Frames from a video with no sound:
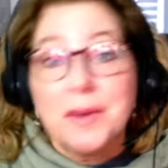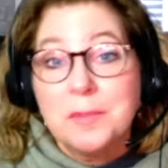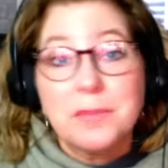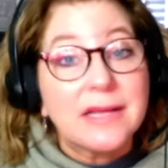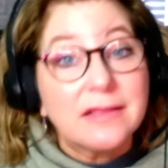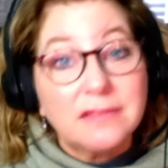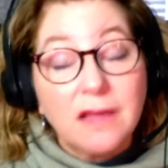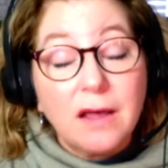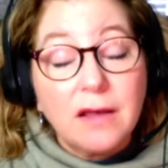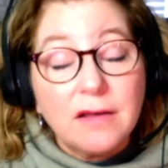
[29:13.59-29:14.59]
But I
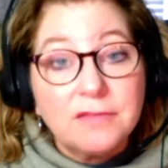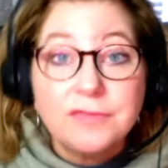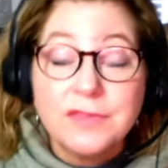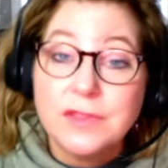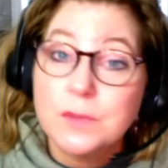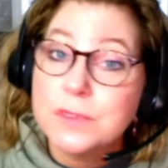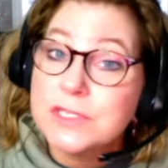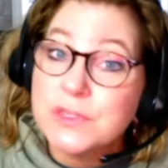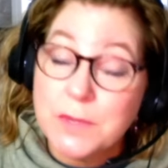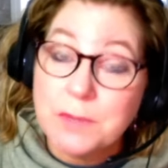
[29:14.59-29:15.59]
love that there was a
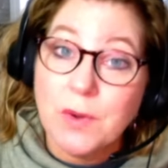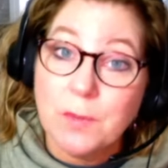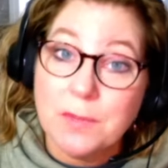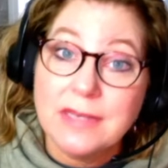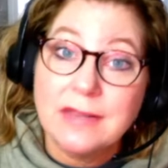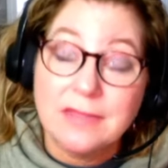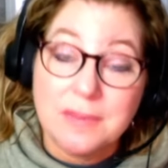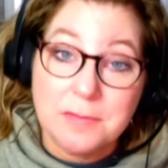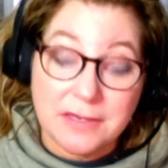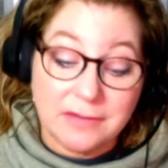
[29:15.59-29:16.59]
sweet moment in the
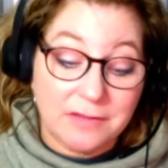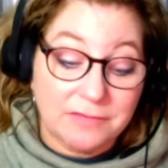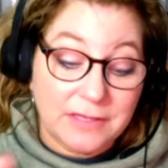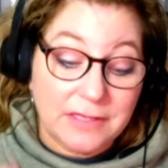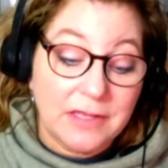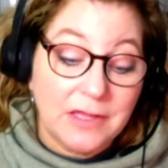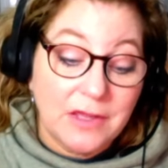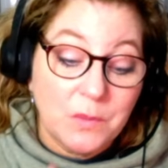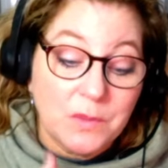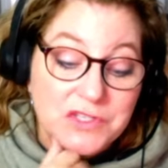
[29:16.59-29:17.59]
middle of it,
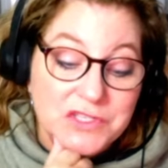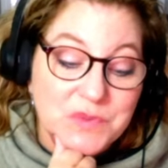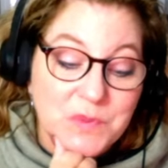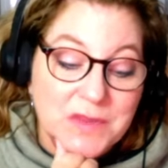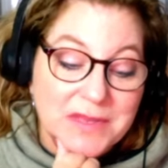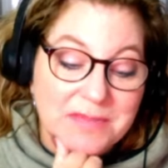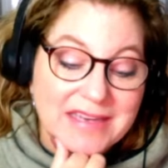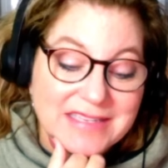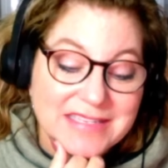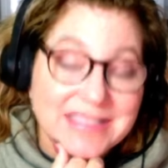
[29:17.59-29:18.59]
which is when
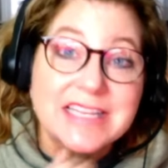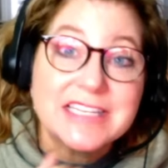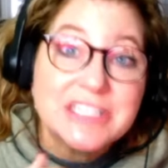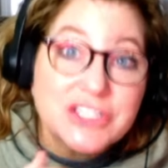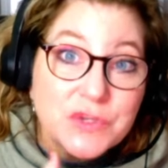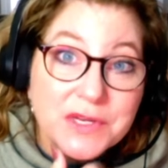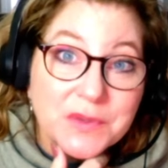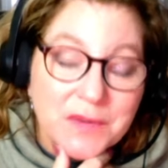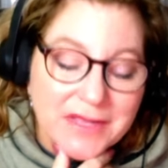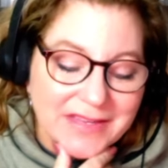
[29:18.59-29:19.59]
Madison said, did you hear
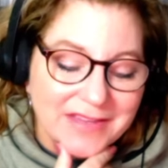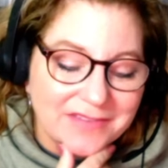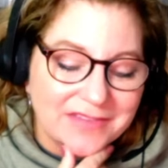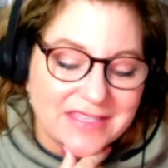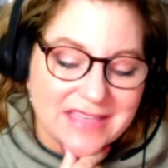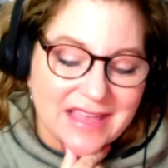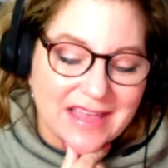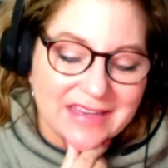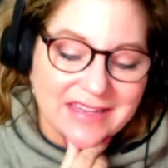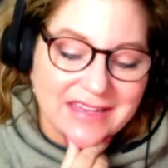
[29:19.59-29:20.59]
what Evie
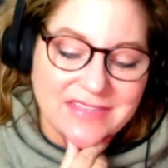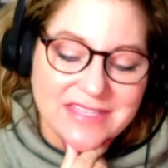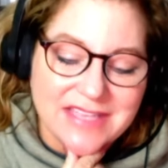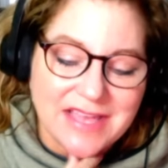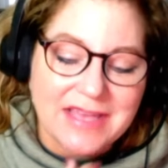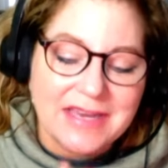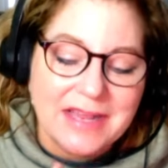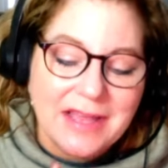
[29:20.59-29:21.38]
said? Evie said,